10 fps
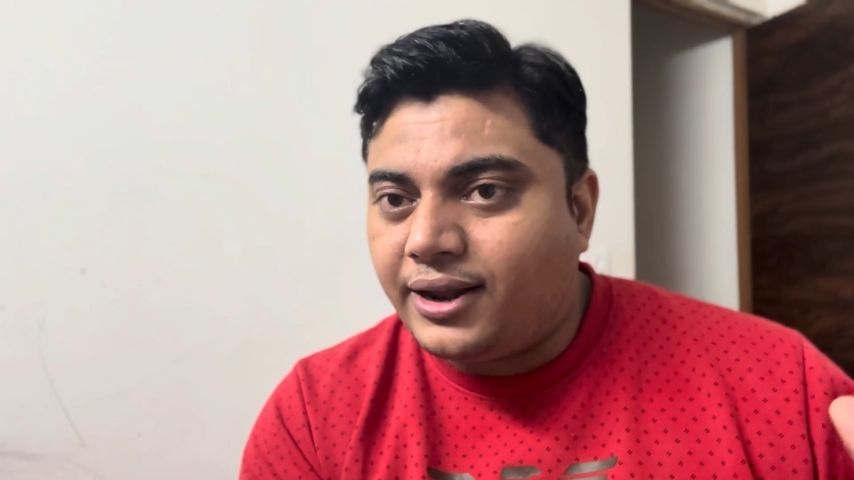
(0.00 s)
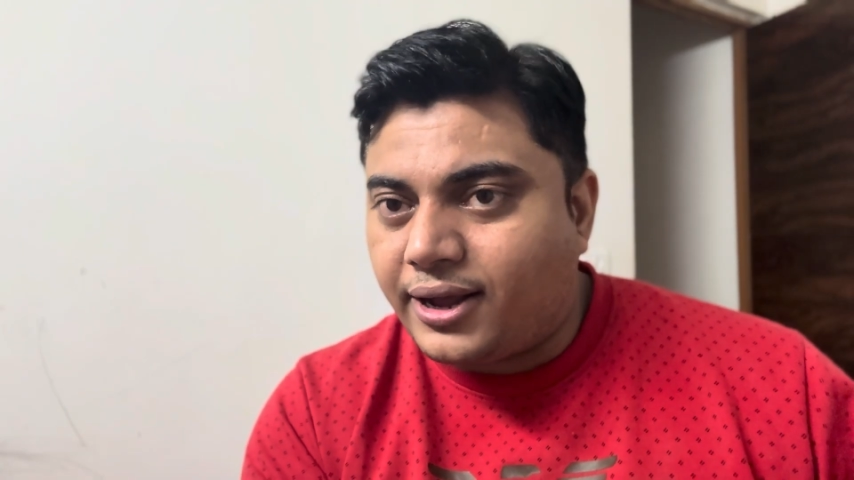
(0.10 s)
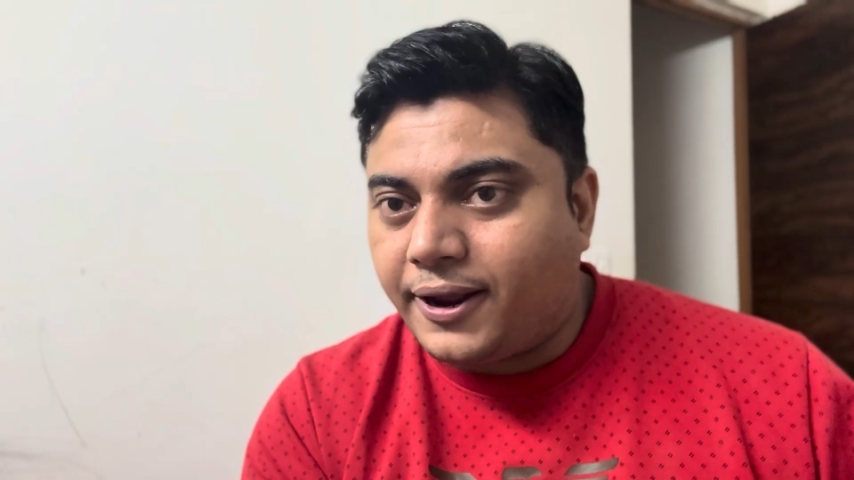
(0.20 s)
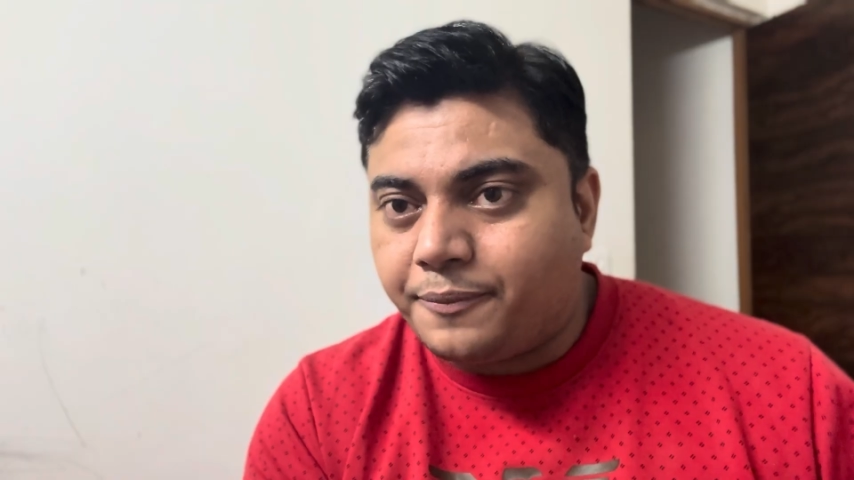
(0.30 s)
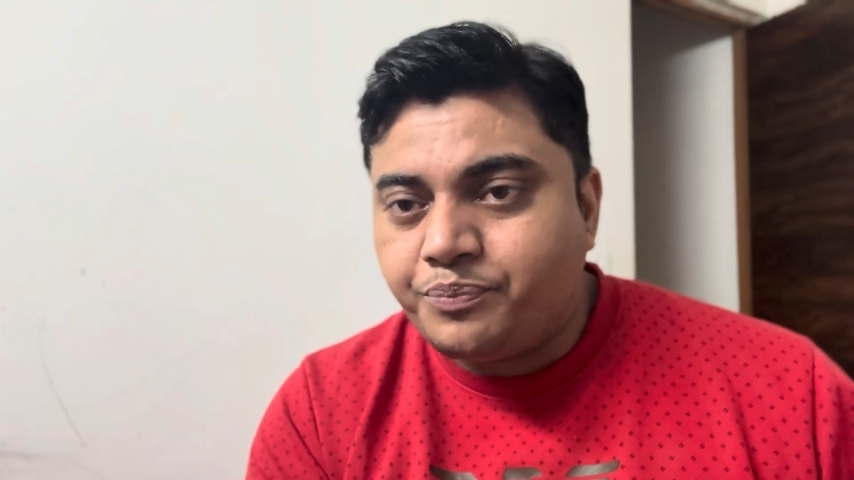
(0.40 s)

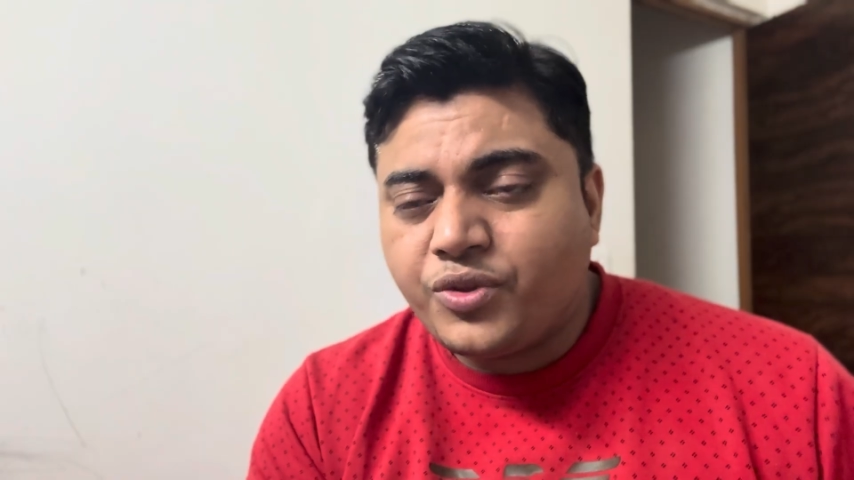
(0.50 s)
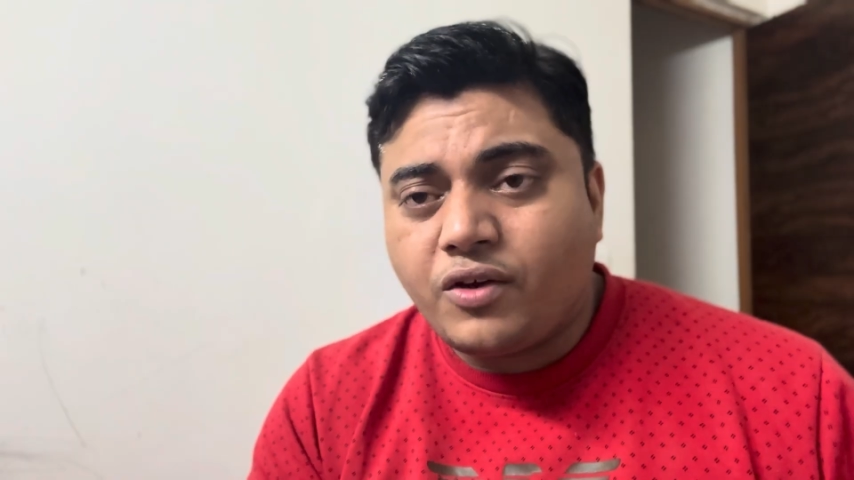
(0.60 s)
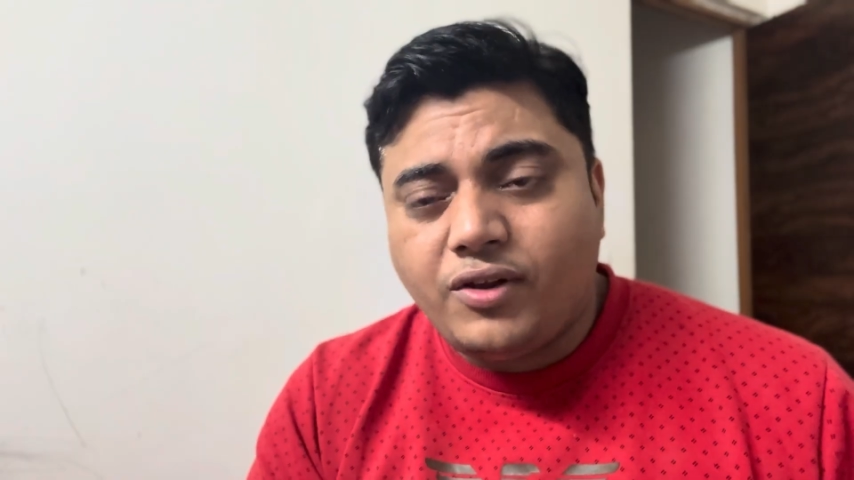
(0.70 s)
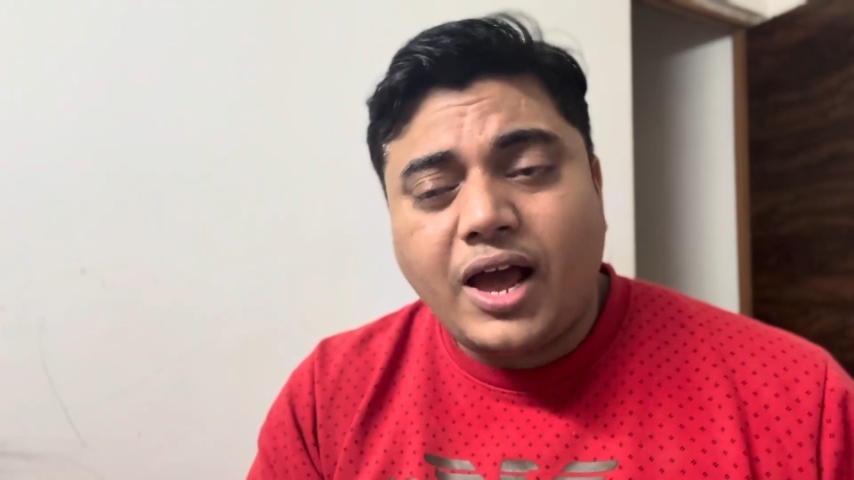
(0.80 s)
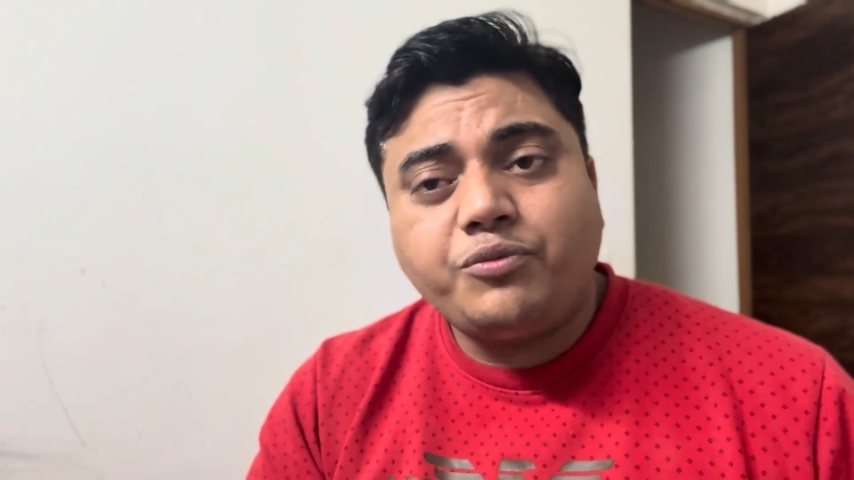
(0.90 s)
again
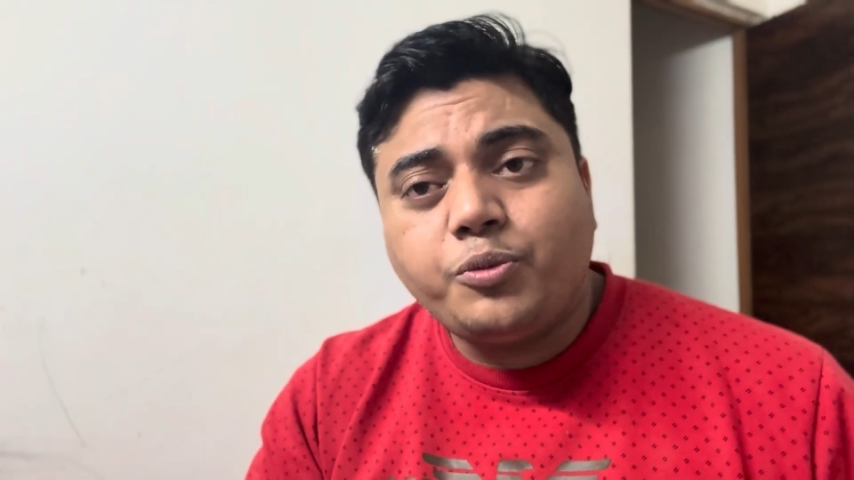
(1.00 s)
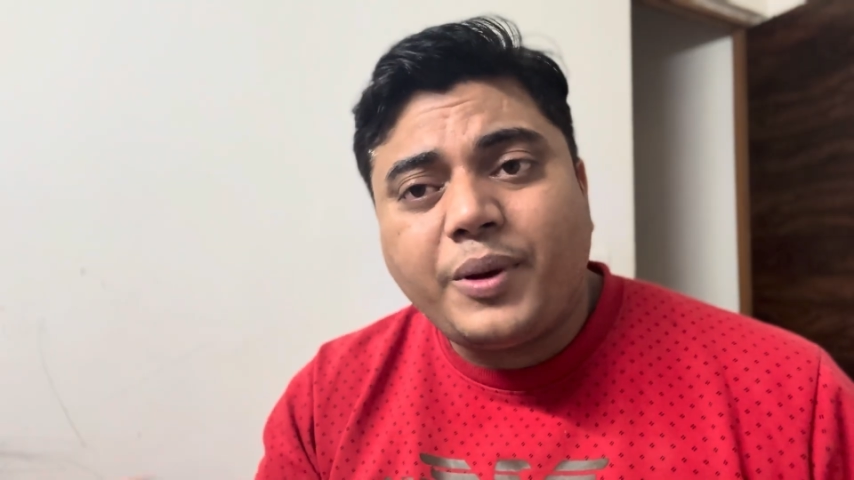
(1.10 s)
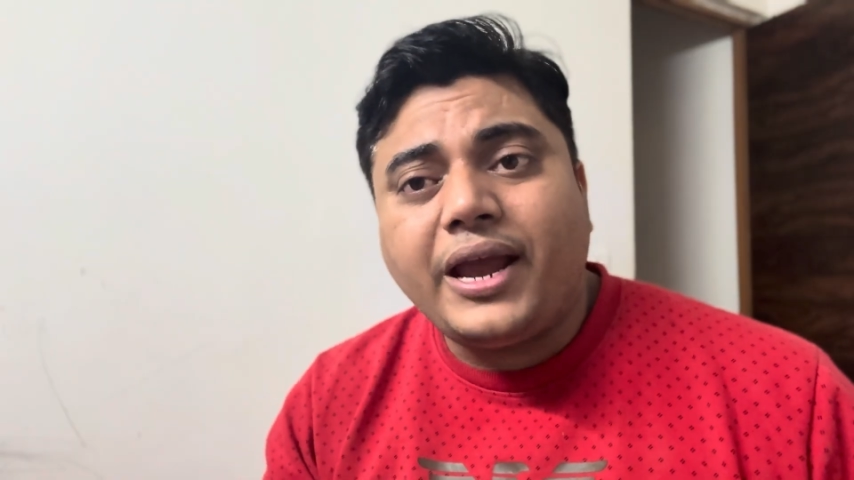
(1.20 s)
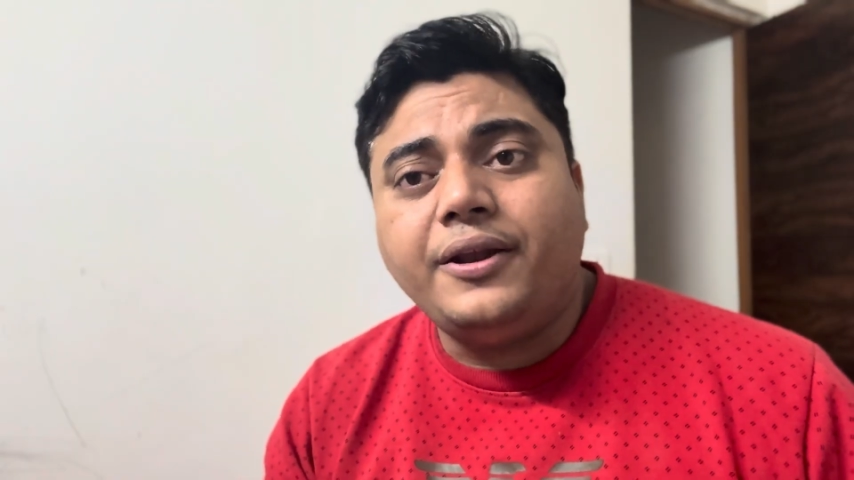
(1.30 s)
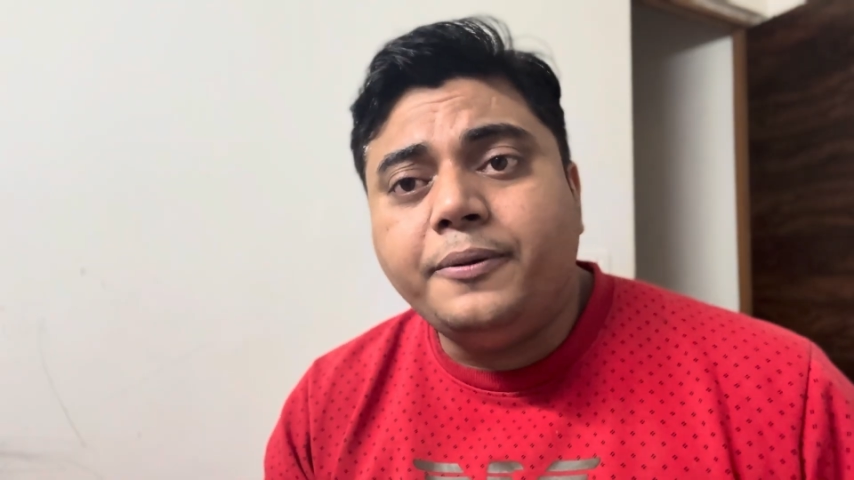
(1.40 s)
will have to
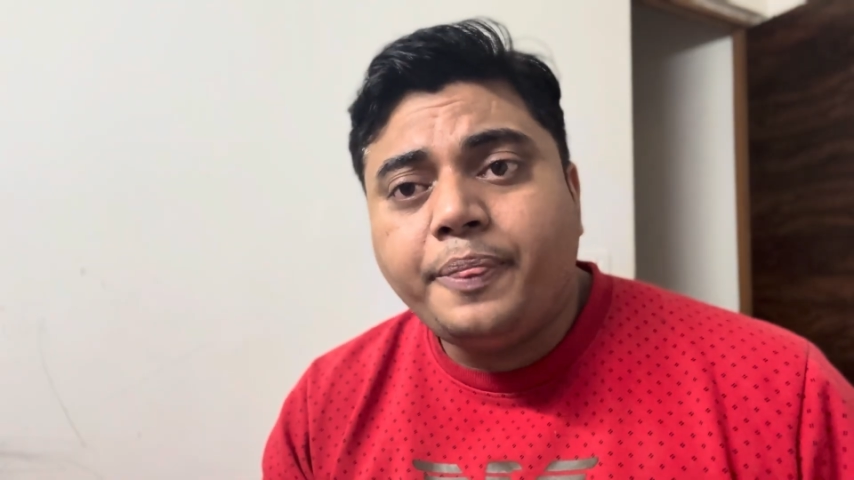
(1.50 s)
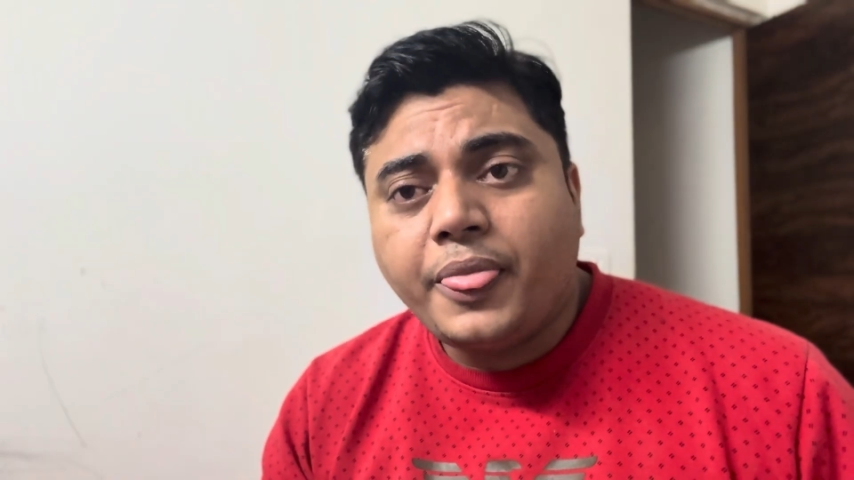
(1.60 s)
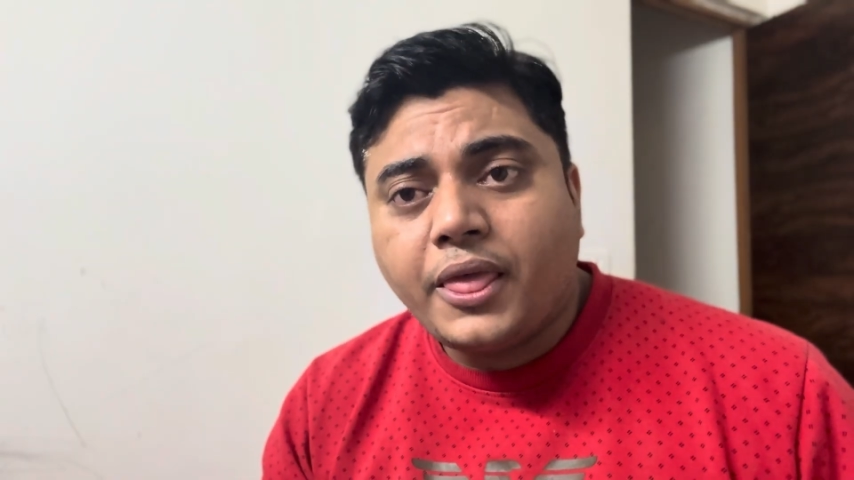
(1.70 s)
paid